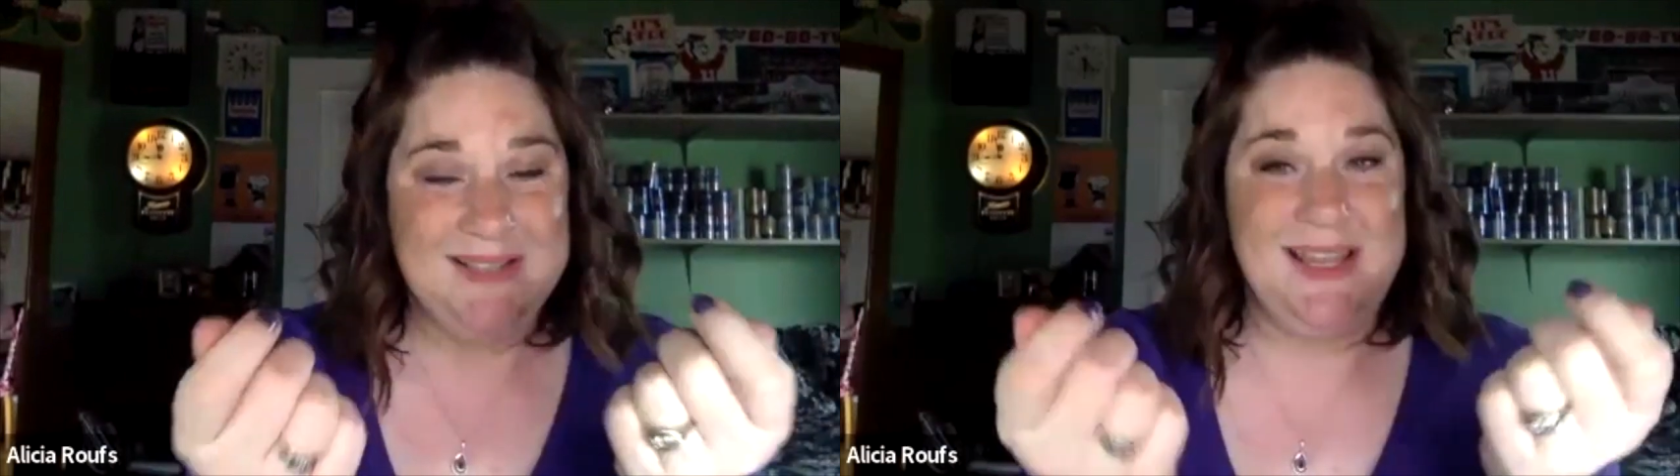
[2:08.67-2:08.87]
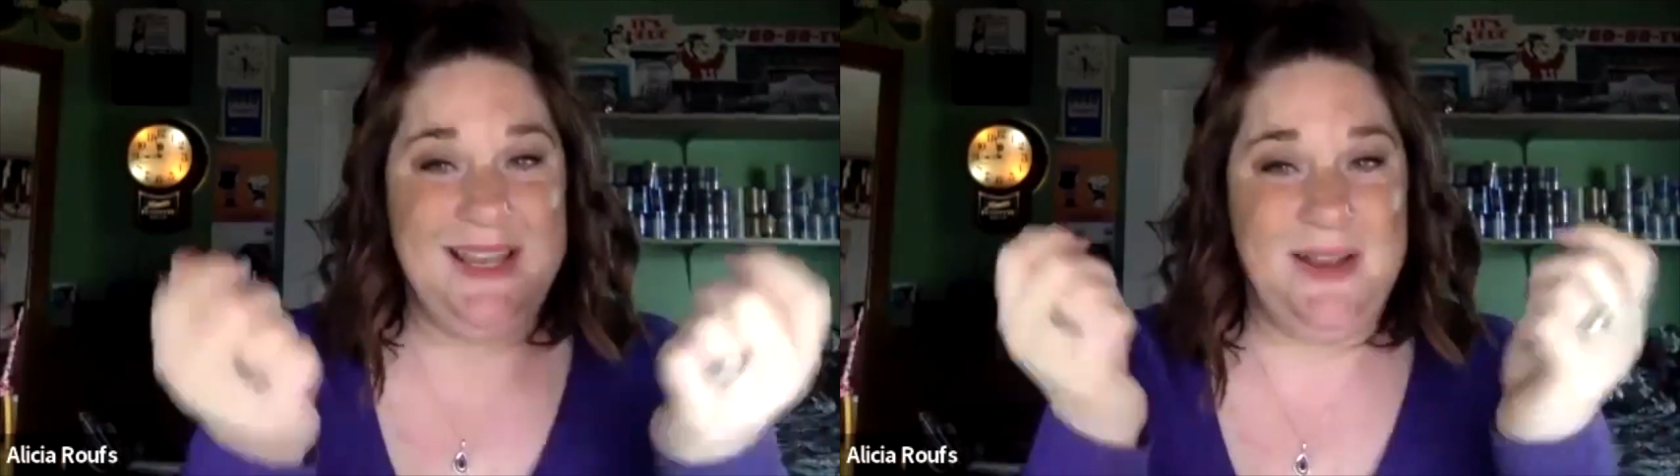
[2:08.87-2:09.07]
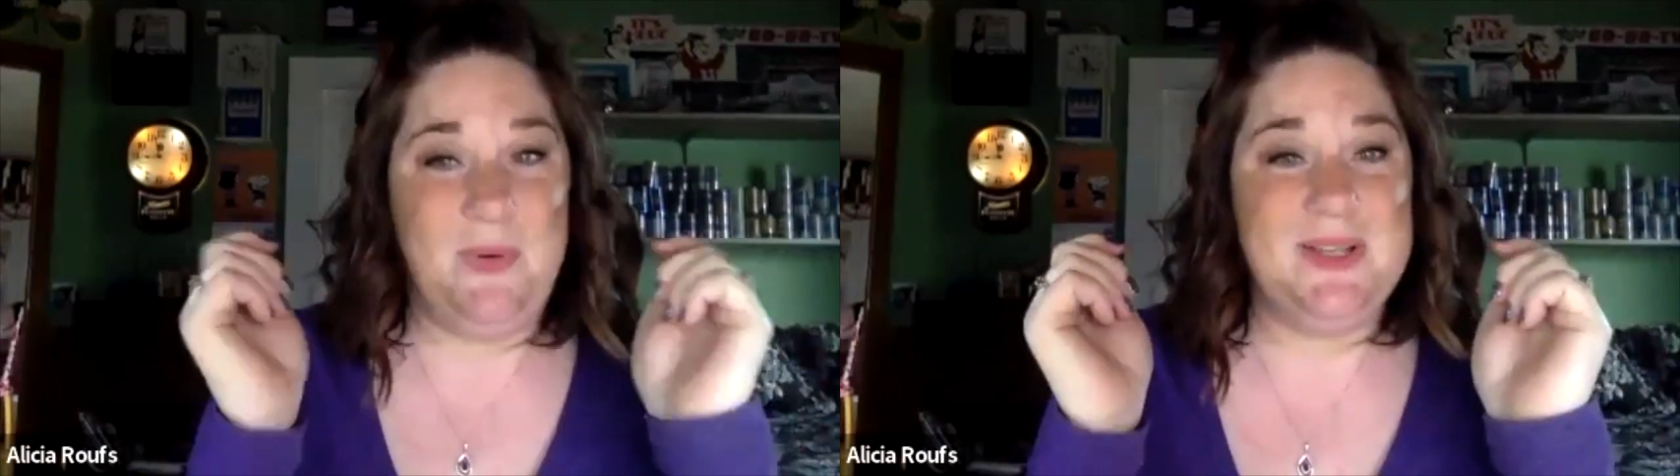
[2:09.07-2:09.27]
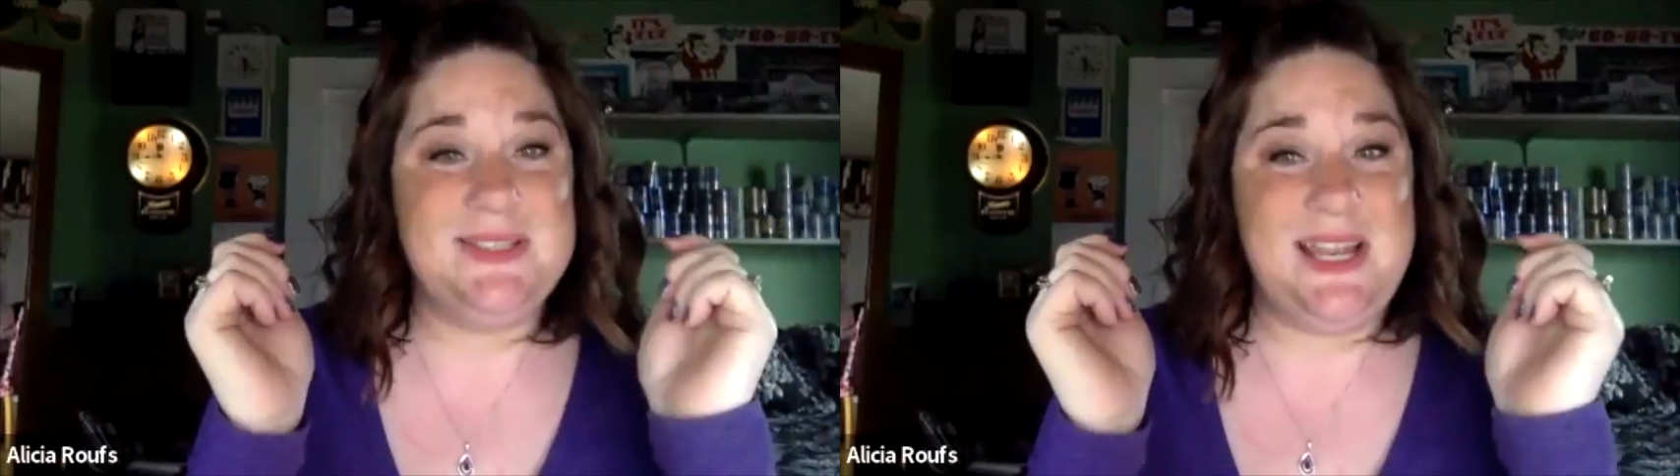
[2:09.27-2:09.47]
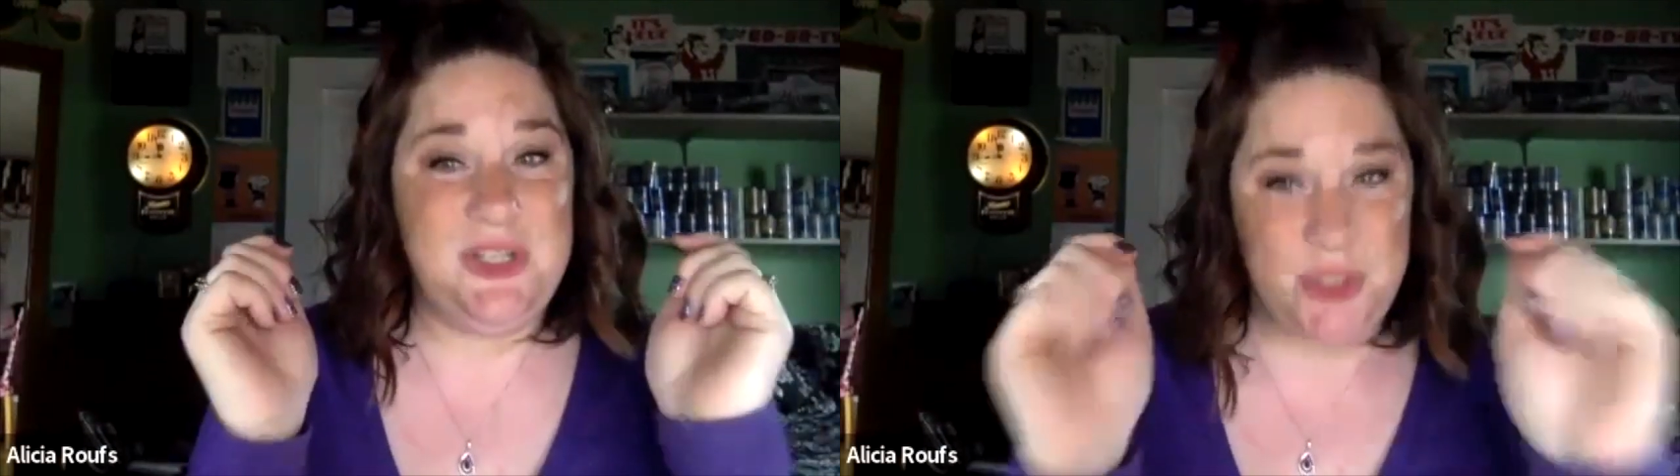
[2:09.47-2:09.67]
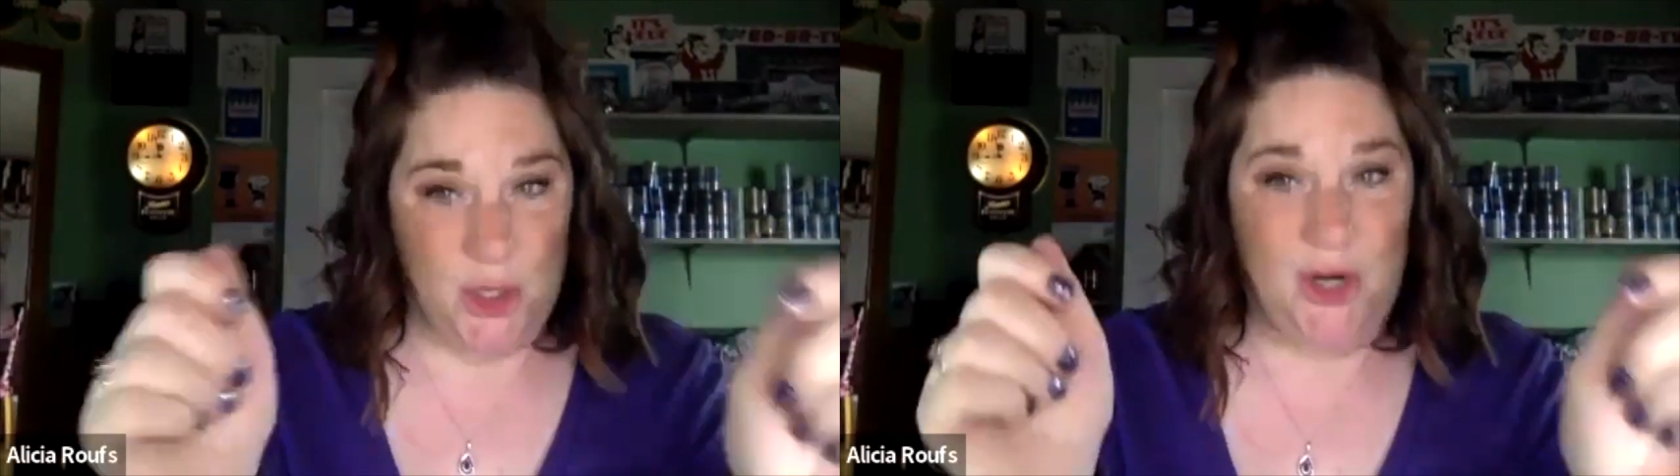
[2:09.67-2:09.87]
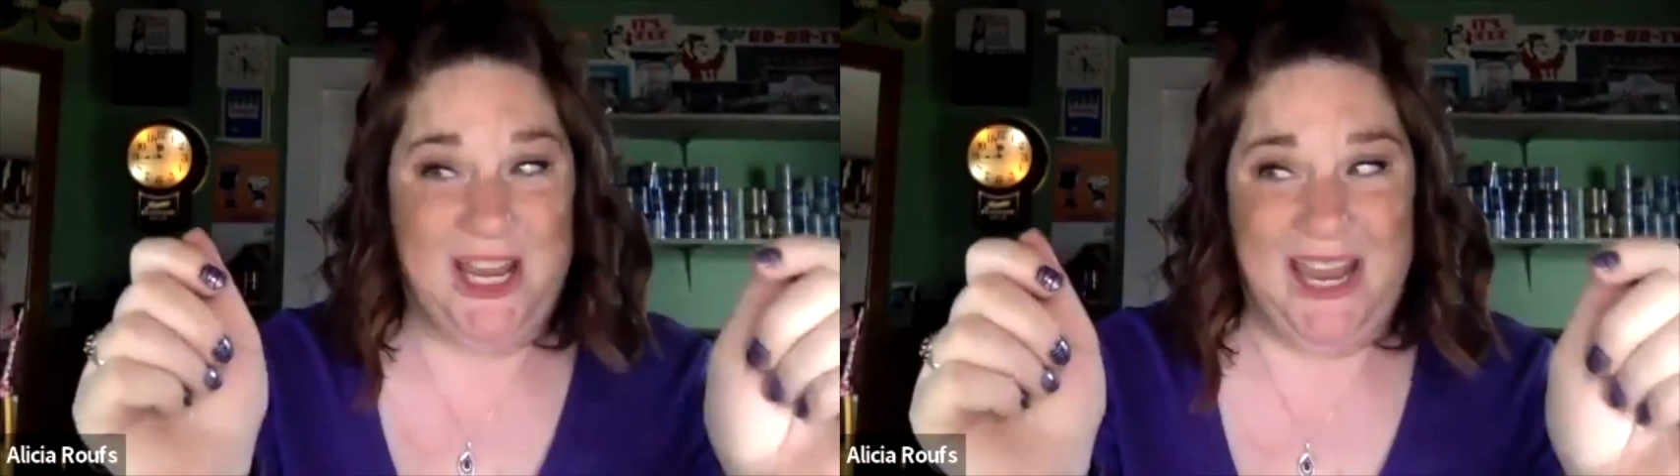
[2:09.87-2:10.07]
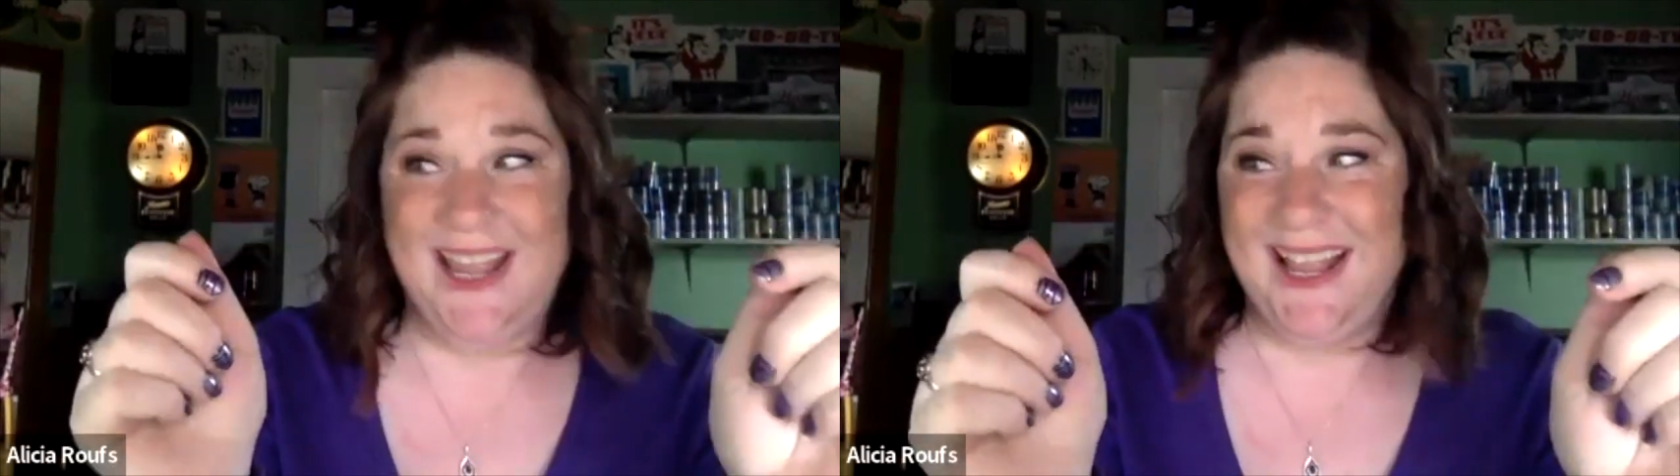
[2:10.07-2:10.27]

And it was a journey.